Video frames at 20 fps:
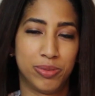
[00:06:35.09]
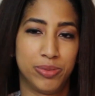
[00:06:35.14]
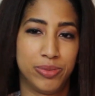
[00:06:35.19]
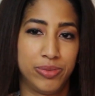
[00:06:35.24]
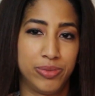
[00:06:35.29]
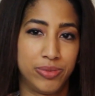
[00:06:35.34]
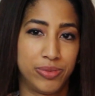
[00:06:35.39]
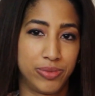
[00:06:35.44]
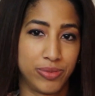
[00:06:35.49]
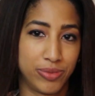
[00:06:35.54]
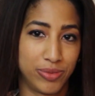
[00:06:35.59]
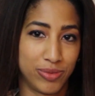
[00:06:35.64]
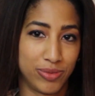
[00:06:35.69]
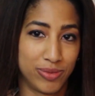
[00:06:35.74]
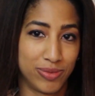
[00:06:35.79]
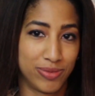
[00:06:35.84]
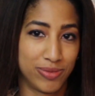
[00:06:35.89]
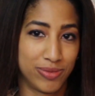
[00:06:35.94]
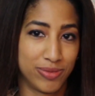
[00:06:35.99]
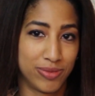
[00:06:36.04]

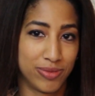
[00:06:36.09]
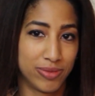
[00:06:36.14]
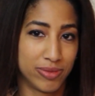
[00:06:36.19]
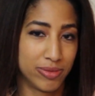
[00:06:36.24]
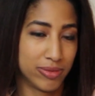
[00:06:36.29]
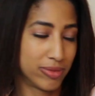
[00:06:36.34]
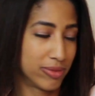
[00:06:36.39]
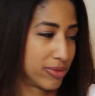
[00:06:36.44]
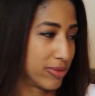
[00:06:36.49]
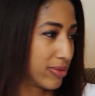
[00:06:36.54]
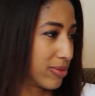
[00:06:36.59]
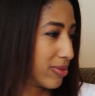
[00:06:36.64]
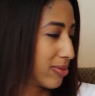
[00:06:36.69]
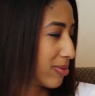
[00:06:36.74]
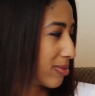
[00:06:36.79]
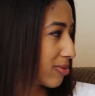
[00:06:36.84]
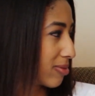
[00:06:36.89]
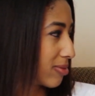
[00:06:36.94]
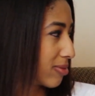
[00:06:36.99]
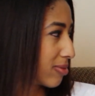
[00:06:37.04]

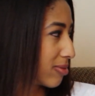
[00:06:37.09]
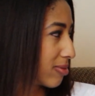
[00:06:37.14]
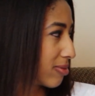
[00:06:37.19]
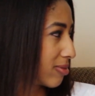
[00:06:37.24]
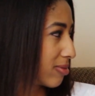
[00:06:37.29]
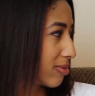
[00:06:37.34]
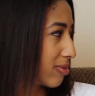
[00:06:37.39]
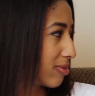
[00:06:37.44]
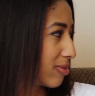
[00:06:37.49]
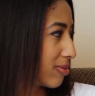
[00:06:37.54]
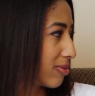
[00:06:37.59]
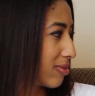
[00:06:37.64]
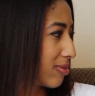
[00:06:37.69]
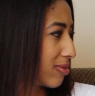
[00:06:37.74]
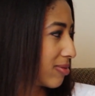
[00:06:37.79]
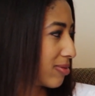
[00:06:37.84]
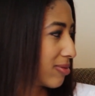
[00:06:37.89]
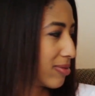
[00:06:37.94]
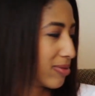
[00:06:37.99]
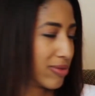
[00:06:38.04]

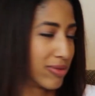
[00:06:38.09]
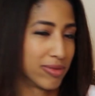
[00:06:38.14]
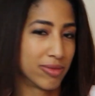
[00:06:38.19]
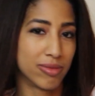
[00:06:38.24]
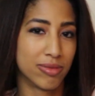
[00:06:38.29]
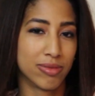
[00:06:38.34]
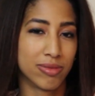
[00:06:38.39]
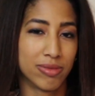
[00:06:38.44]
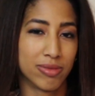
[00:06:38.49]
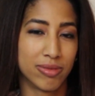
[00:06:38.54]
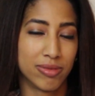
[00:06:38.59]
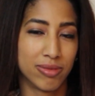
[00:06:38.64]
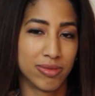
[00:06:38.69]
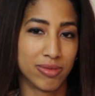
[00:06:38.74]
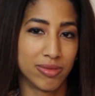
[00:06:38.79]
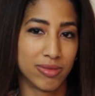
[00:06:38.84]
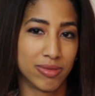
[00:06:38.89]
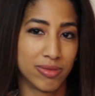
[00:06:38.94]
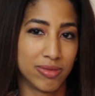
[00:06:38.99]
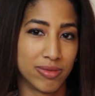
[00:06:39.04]

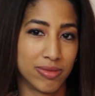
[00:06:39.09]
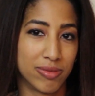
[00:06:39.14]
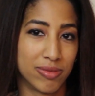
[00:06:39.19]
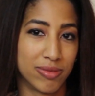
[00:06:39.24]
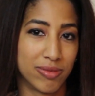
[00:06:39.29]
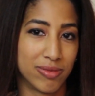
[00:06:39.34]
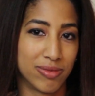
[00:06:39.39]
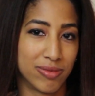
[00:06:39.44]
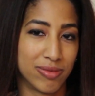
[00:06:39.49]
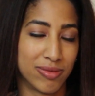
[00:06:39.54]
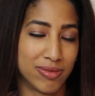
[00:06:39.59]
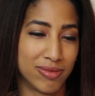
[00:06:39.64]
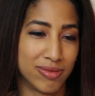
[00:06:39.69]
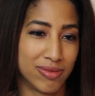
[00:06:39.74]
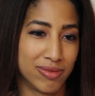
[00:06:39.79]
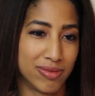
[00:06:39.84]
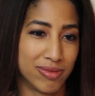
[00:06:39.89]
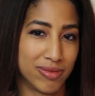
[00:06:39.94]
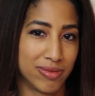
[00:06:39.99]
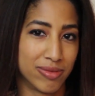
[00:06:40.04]

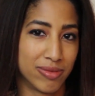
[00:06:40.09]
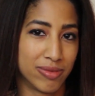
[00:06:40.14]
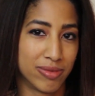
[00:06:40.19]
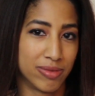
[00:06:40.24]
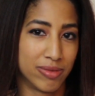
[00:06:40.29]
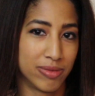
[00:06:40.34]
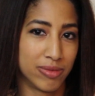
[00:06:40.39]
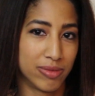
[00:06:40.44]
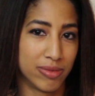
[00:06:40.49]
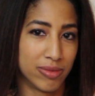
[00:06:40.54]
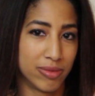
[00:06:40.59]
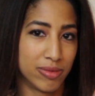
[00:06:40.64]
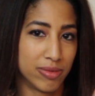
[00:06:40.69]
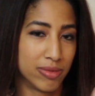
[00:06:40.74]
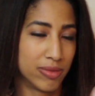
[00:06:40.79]
This person isn't speaking.